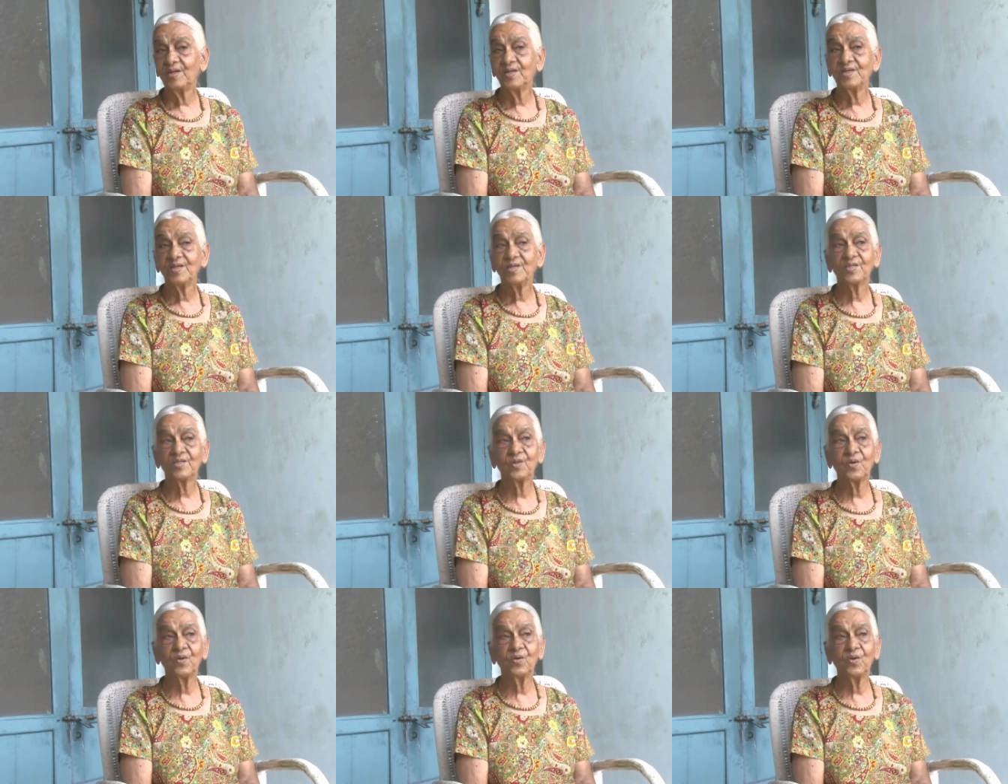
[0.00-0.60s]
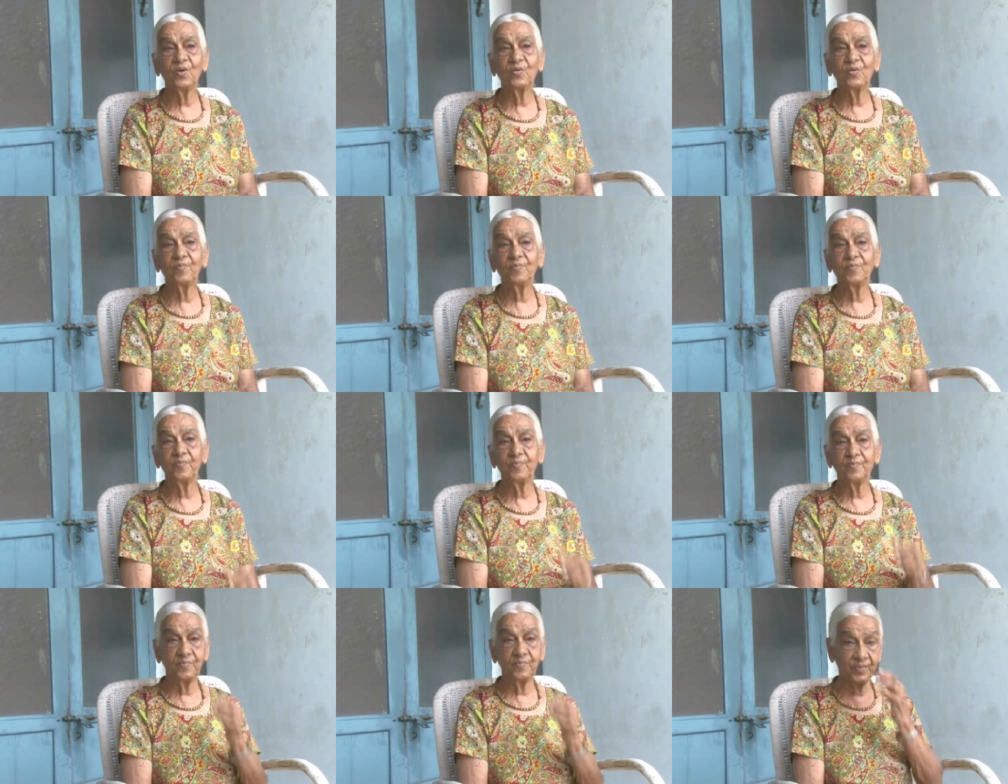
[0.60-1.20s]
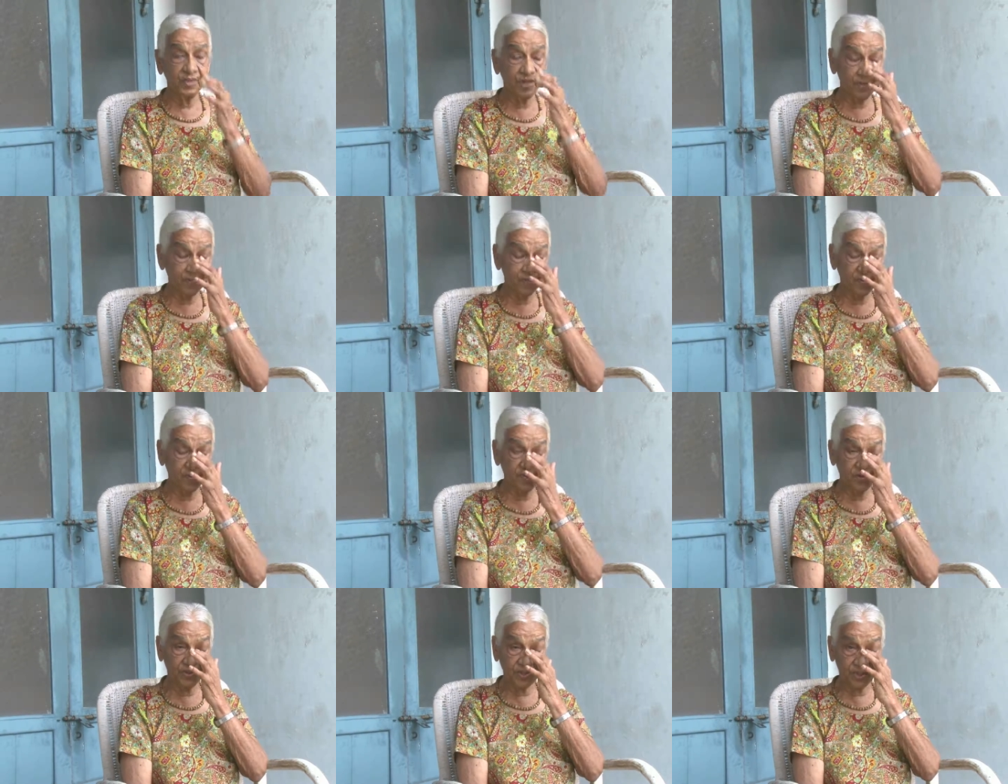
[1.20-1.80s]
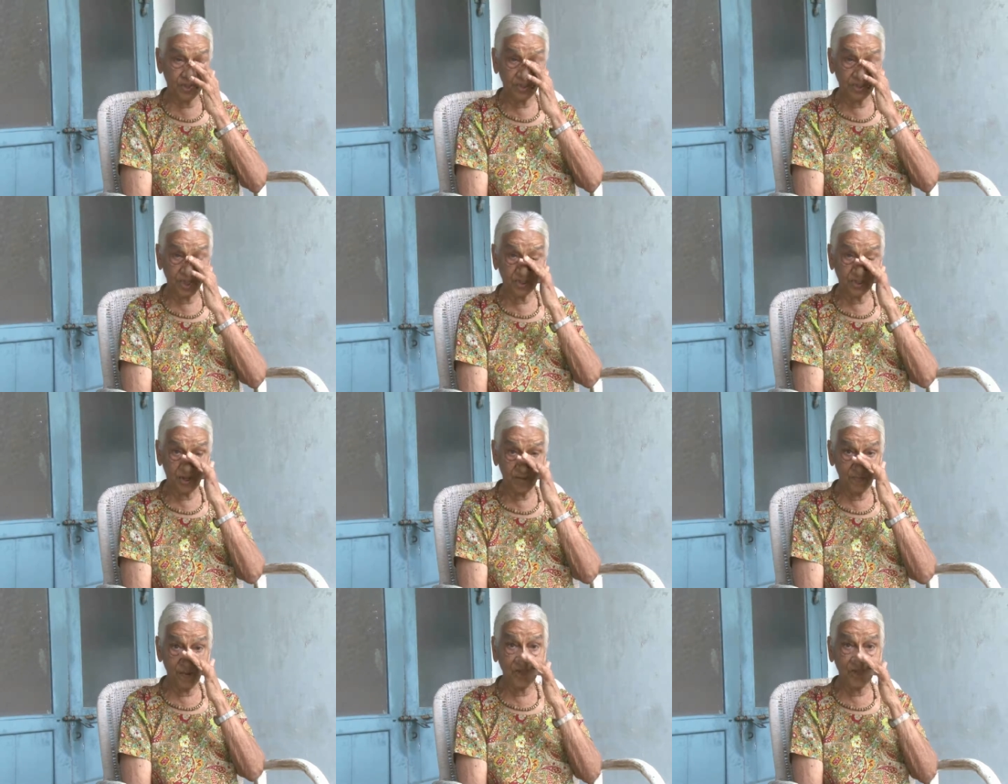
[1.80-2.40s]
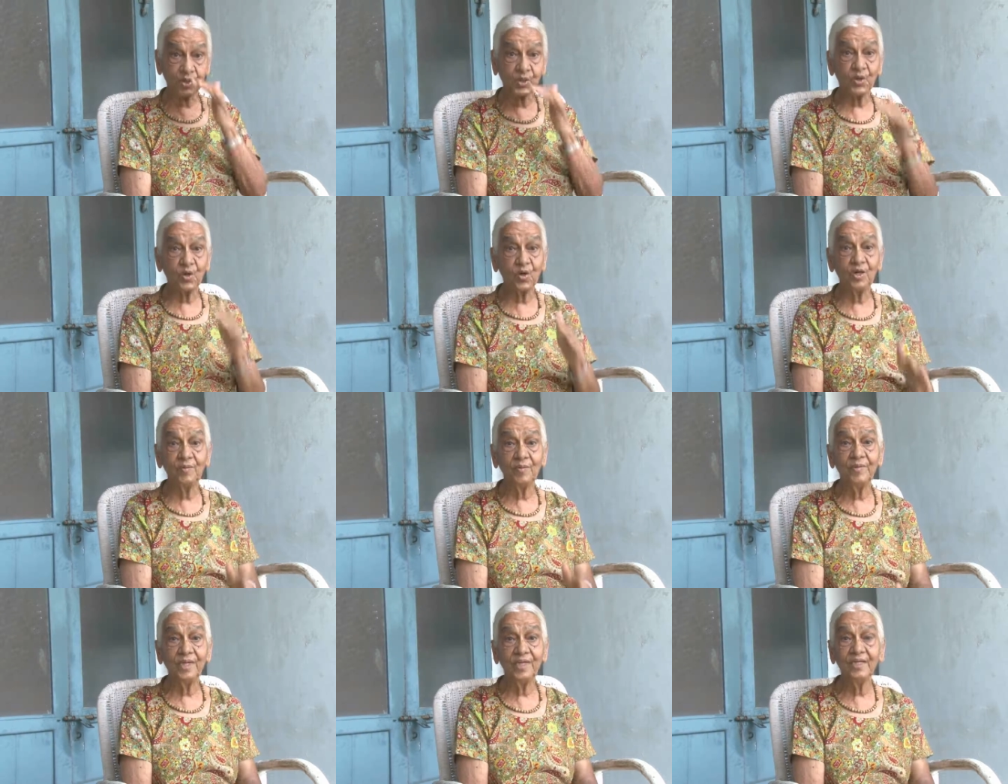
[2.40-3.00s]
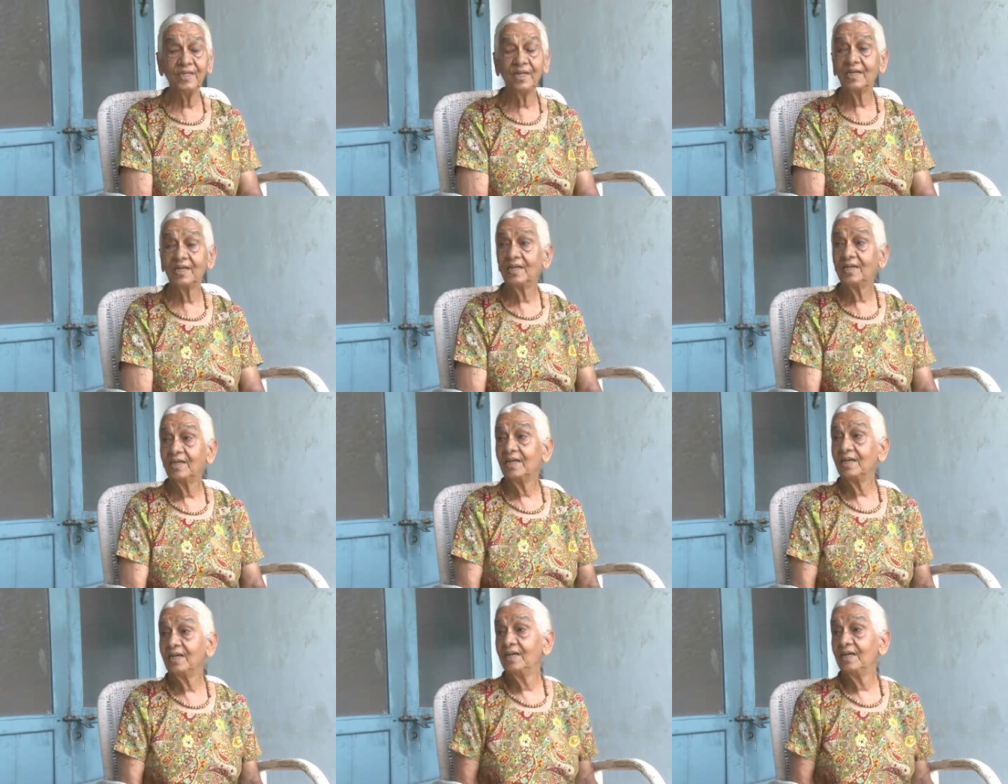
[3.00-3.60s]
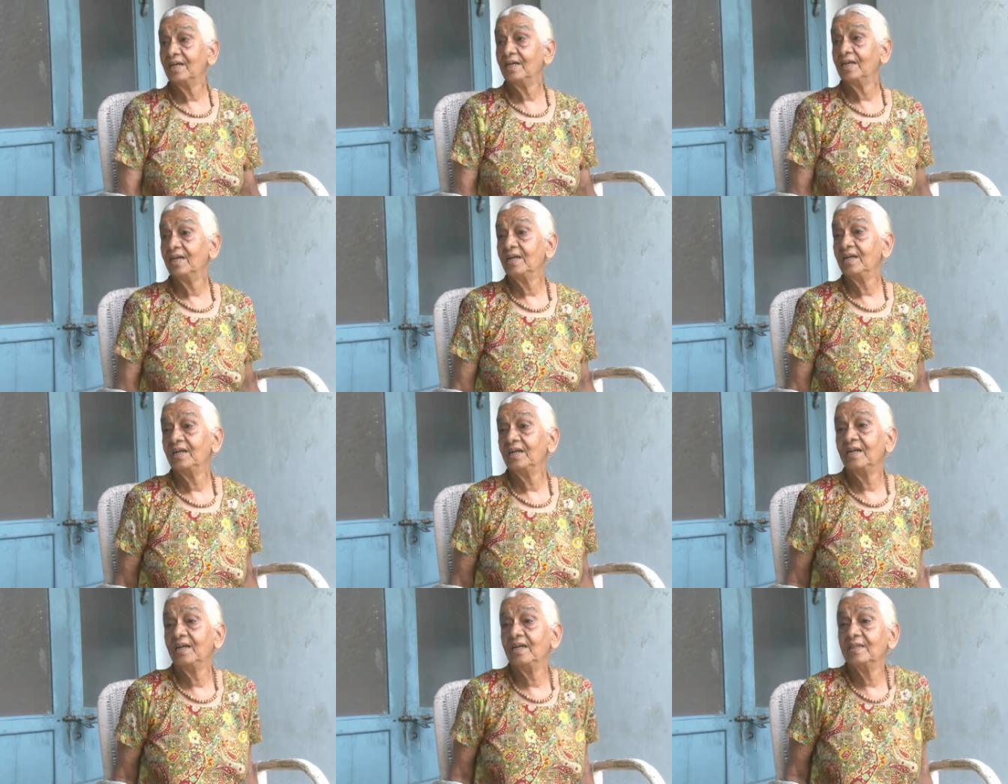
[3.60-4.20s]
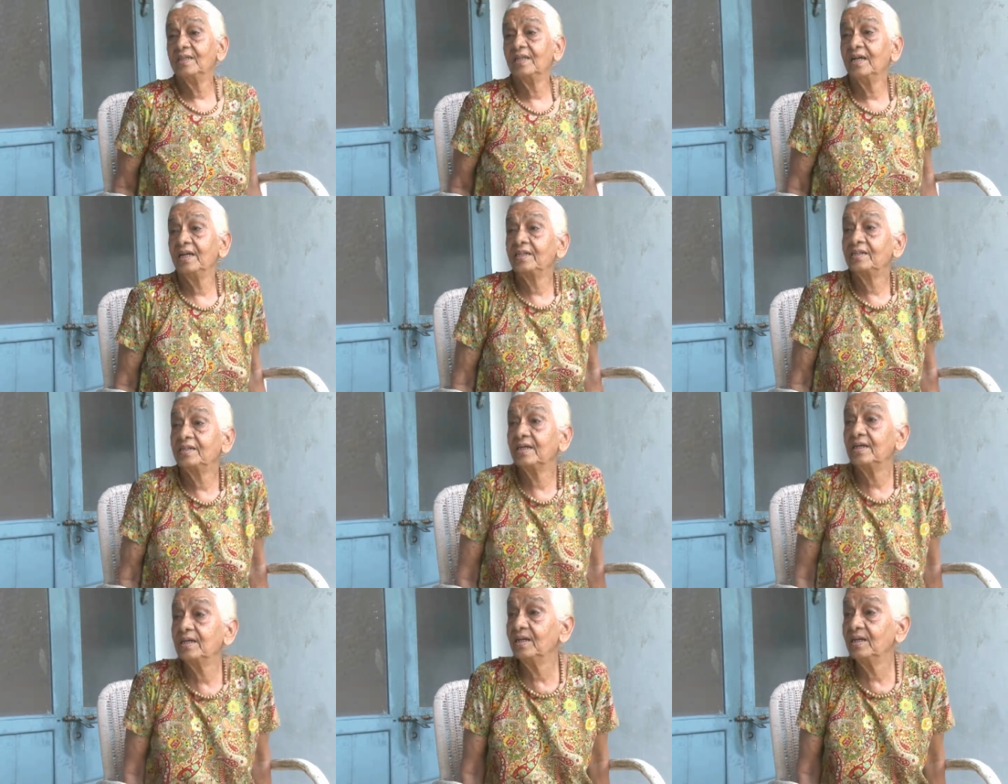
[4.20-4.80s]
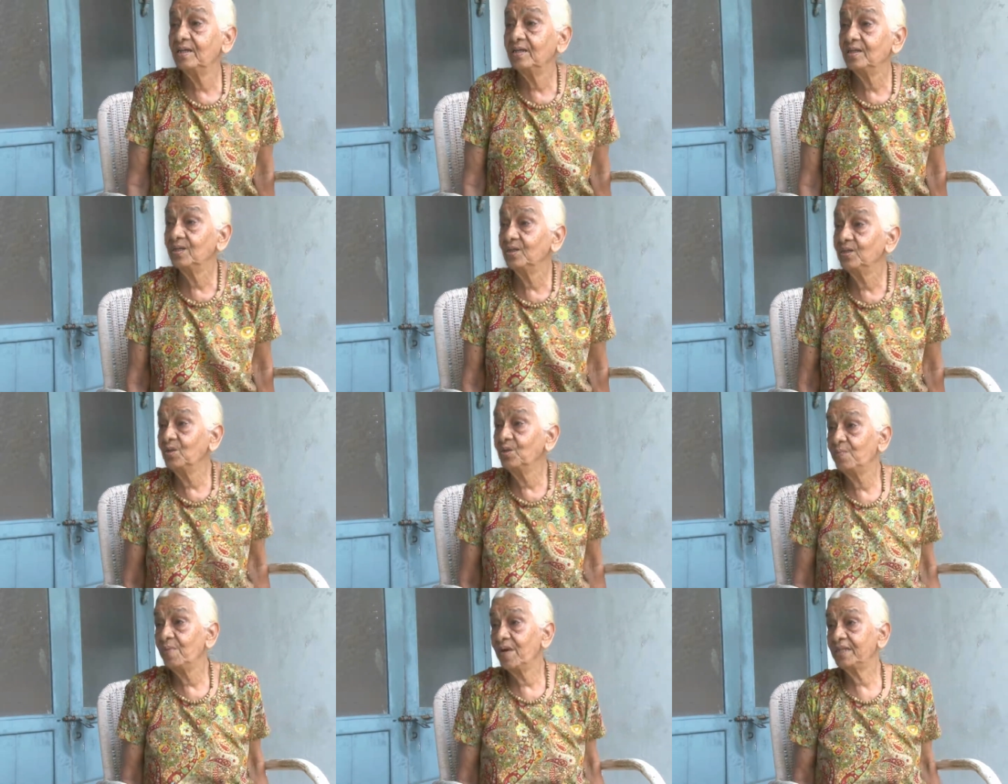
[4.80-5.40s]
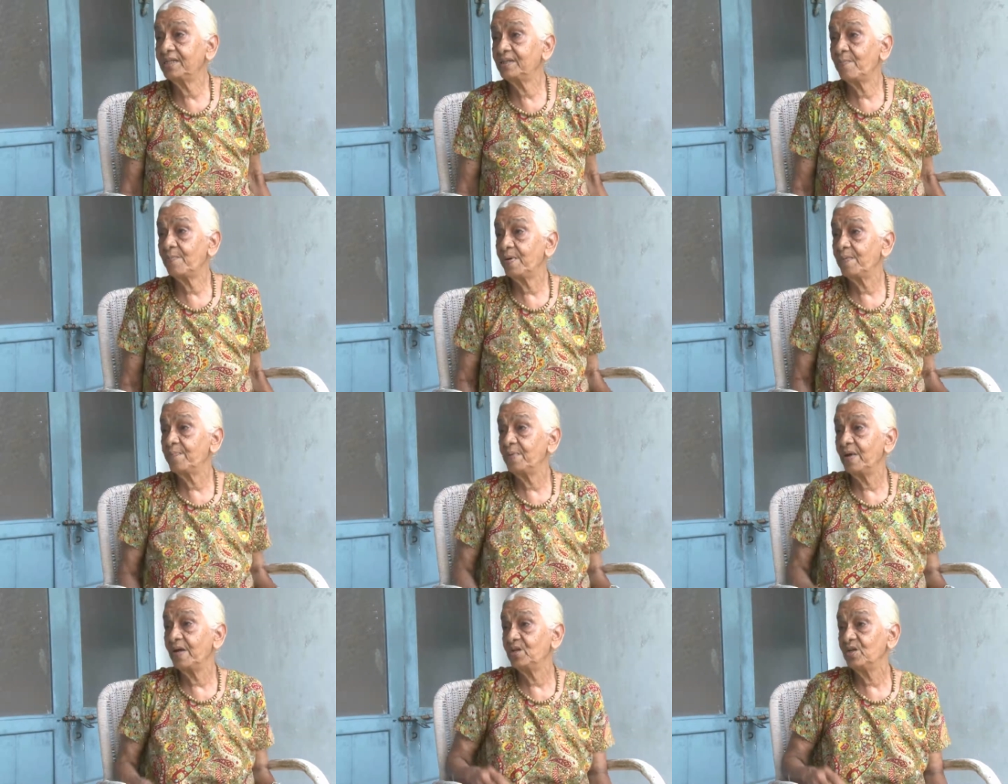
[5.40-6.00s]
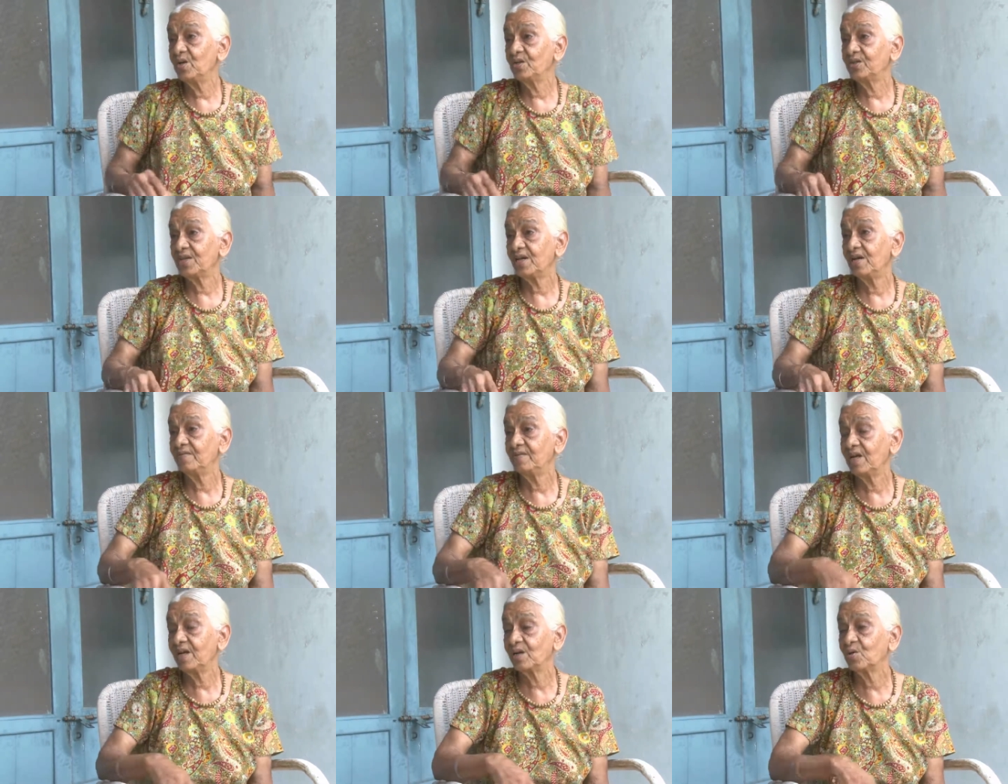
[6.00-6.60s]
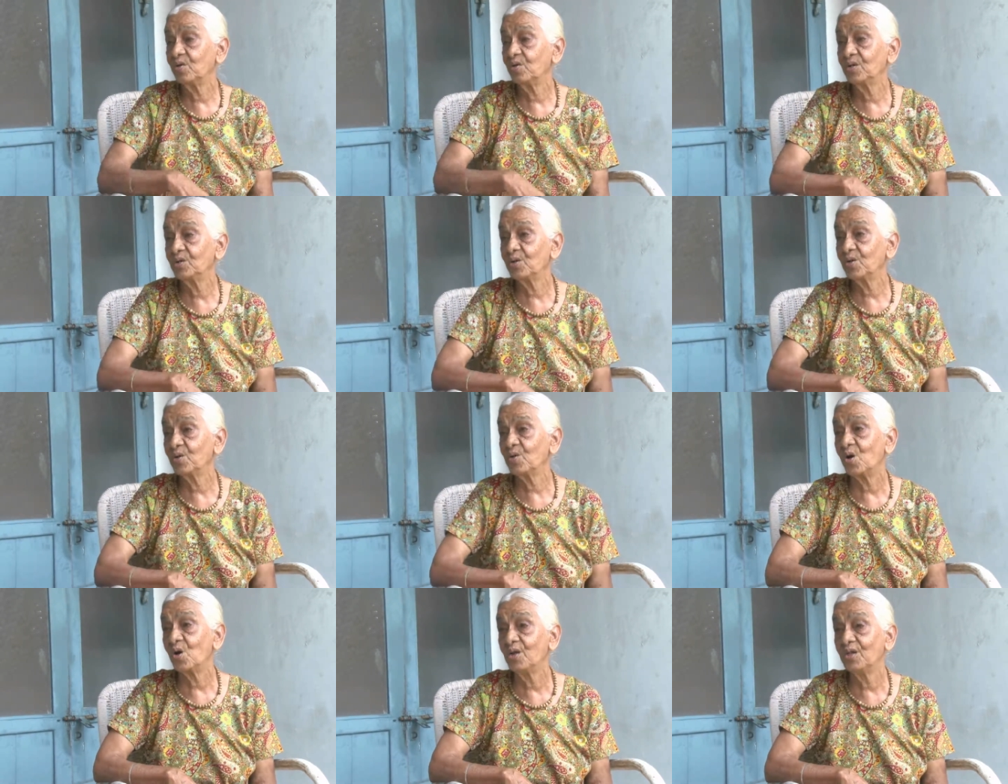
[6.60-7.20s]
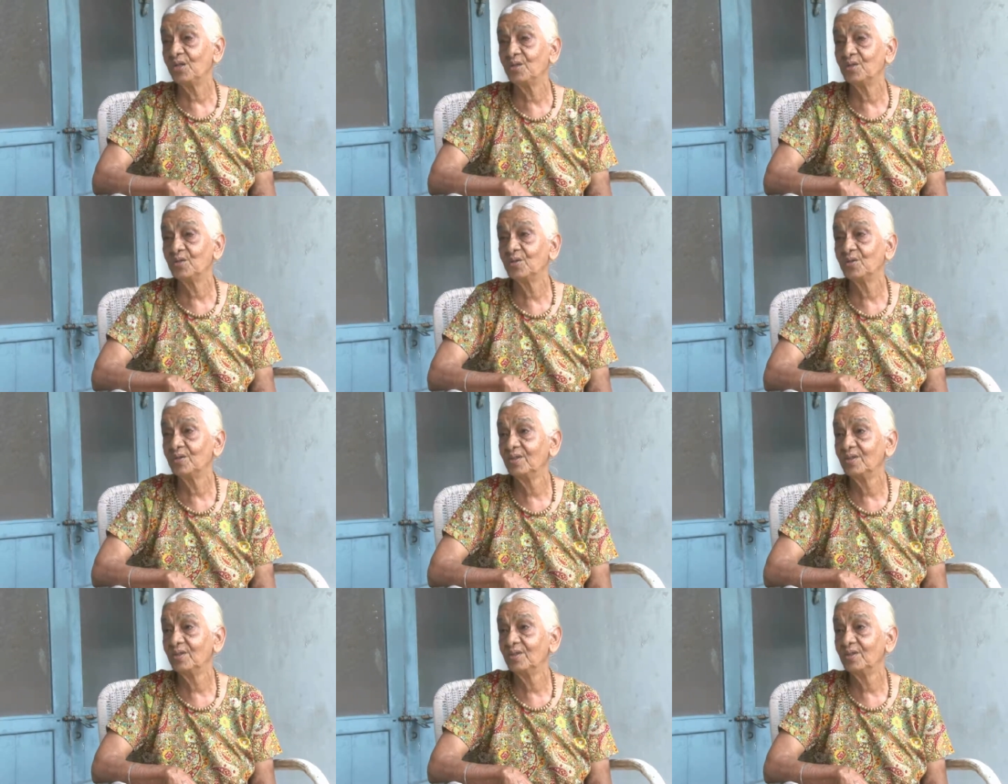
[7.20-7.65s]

So then Pavitra came and told me that you better prepare yourself, they are going to call you.